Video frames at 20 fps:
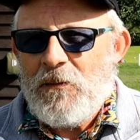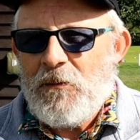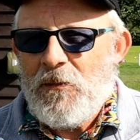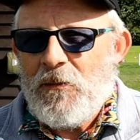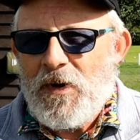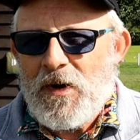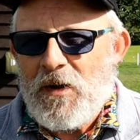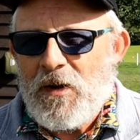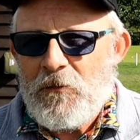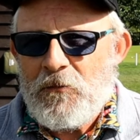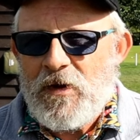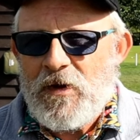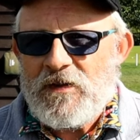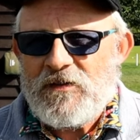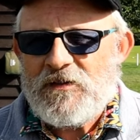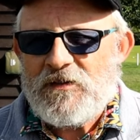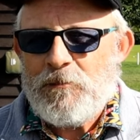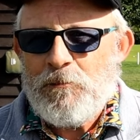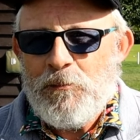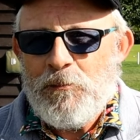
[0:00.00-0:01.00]
when I
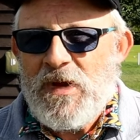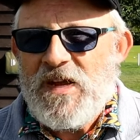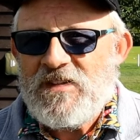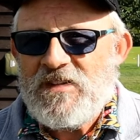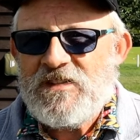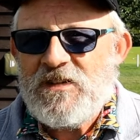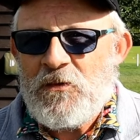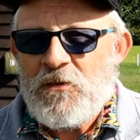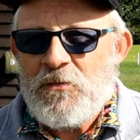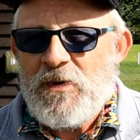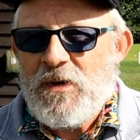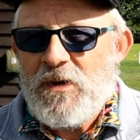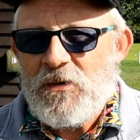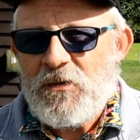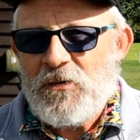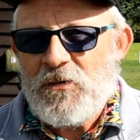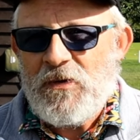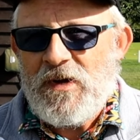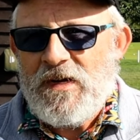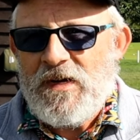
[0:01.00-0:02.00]
miss a
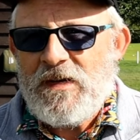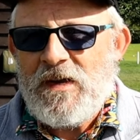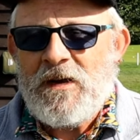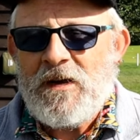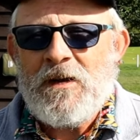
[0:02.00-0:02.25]
real green,